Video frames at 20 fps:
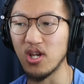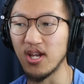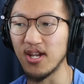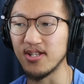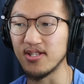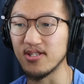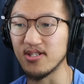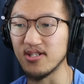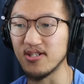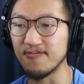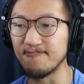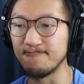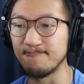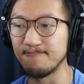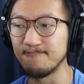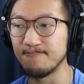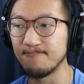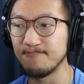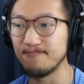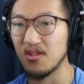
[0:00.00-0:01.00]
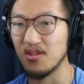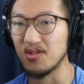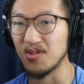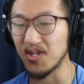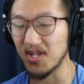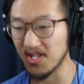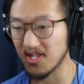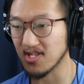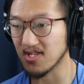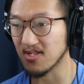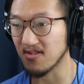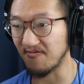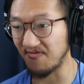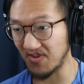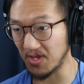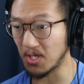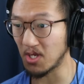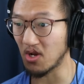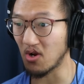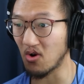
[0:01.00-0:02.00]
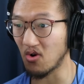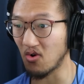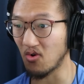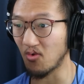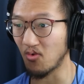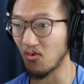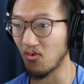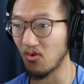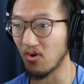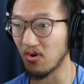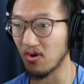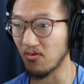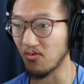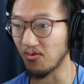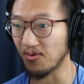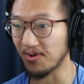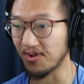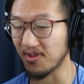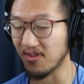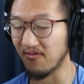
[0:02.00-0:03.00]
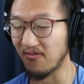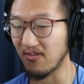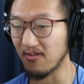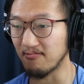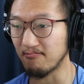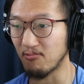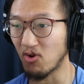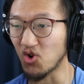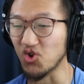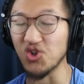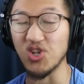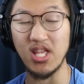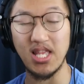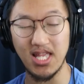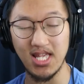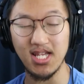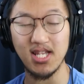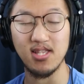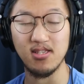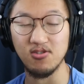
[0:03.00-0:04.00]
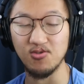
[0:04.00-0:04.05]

And this video was from March 6,